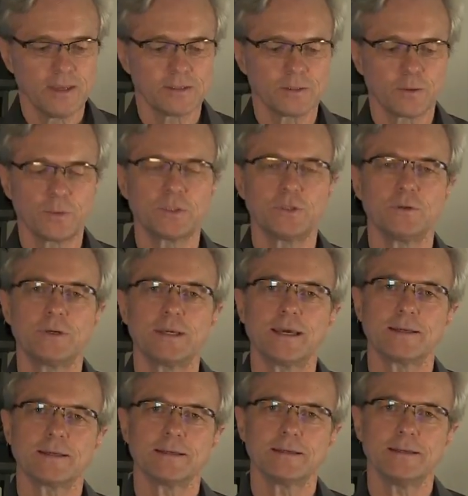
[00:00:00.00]
So what you
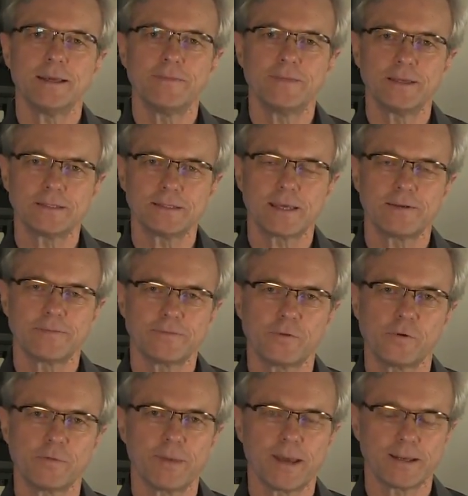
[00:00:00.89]
get in this kind of
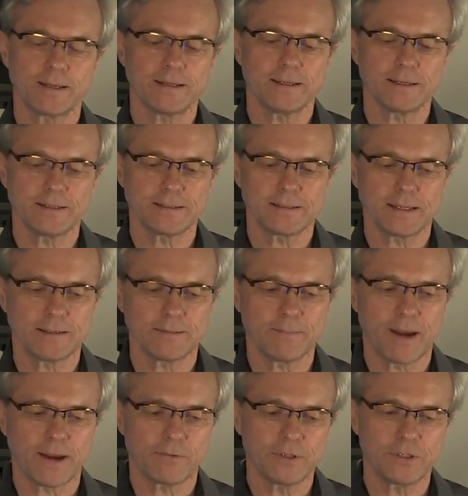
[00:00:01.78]
format is,
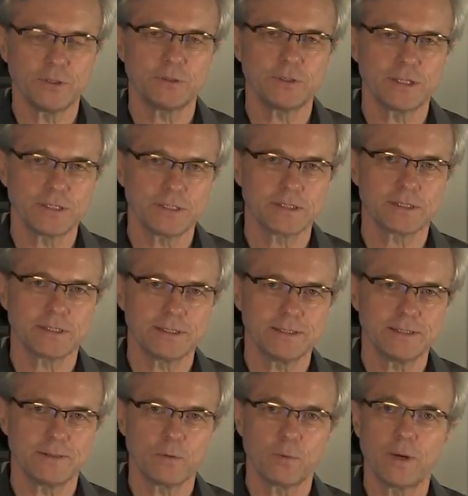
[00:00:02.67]
by reducing just
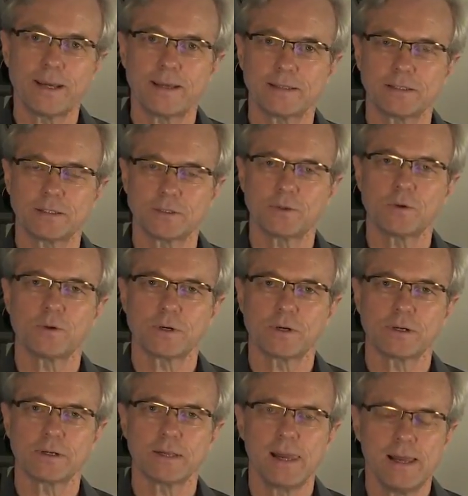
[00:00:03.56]
the way it's
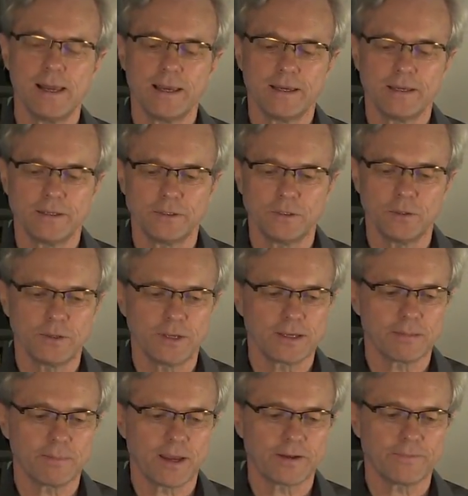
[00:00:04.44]
stored, is you
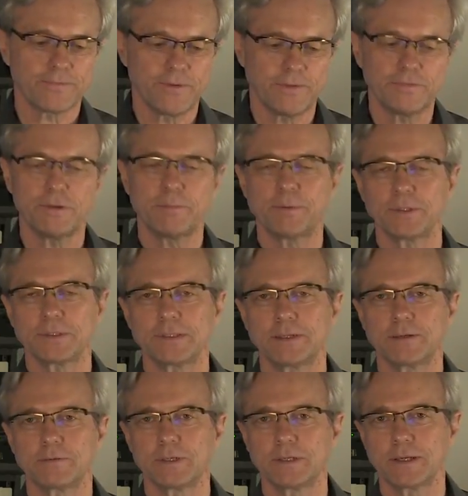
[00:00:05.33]
get about a
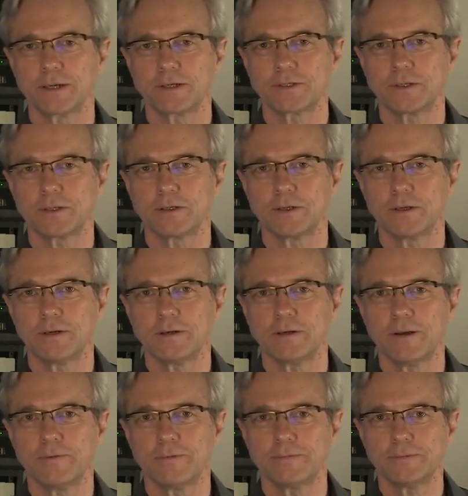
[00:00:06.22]
50% reduction
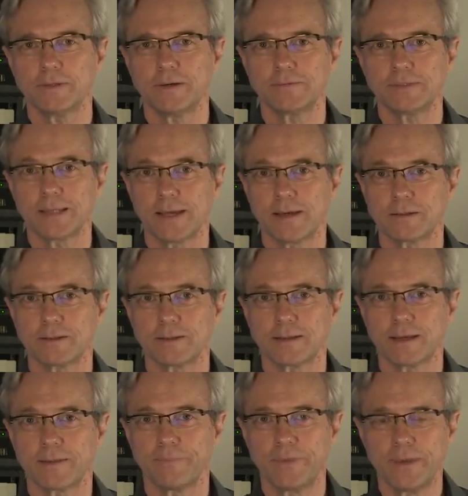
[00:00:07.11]
of sound in
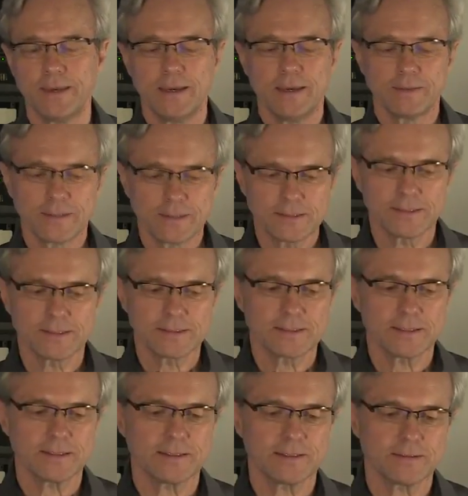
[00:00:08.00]
that. This
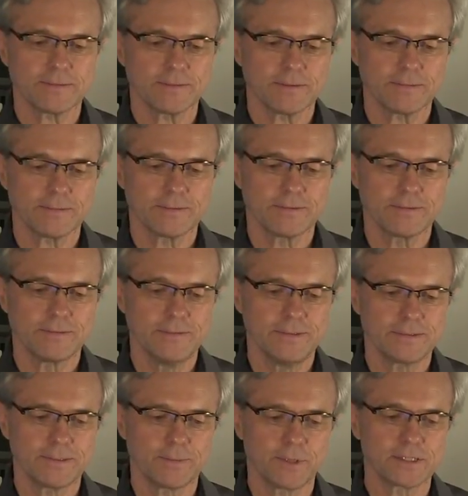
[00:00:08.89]
is
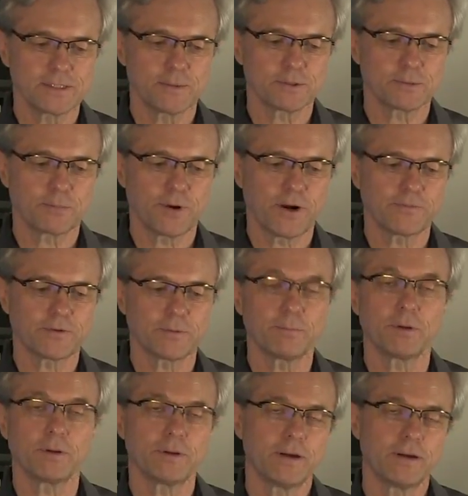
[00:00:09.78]
in some ways the most
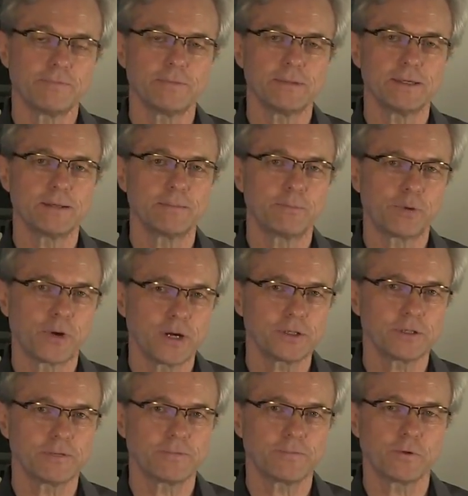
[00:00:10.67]
preferable of the
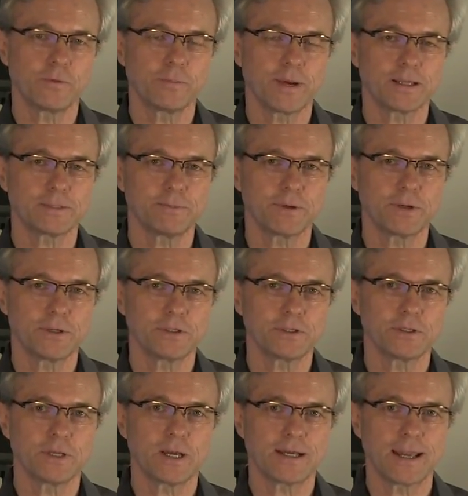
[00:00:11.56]
compression formats, because
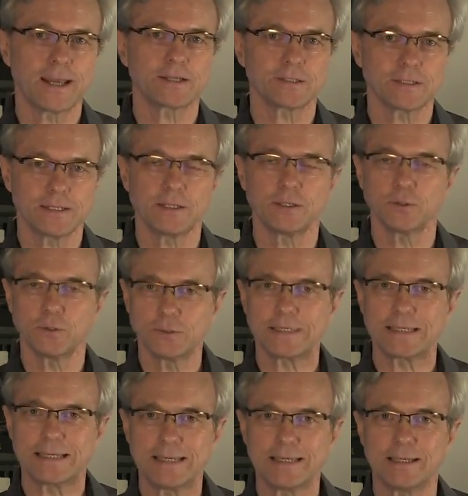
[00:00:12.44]
you're not actually
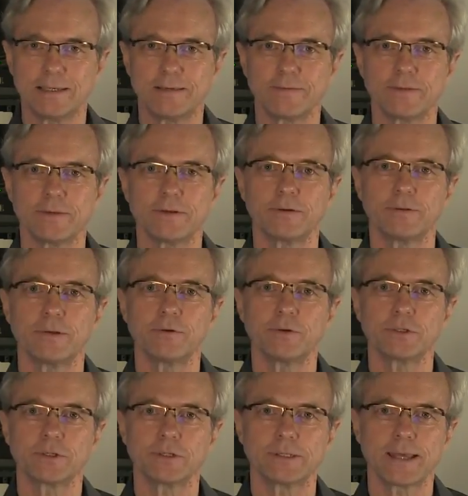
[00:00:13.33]
losing any of the
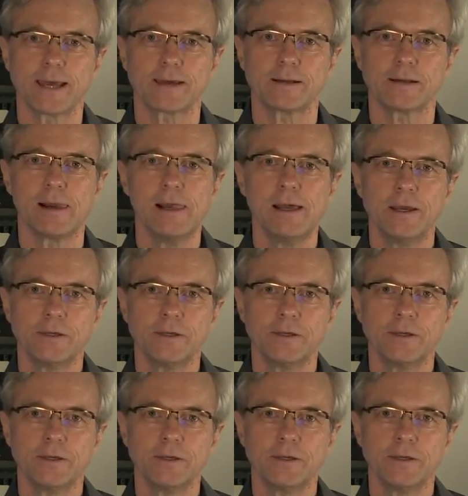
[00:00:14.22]
original data.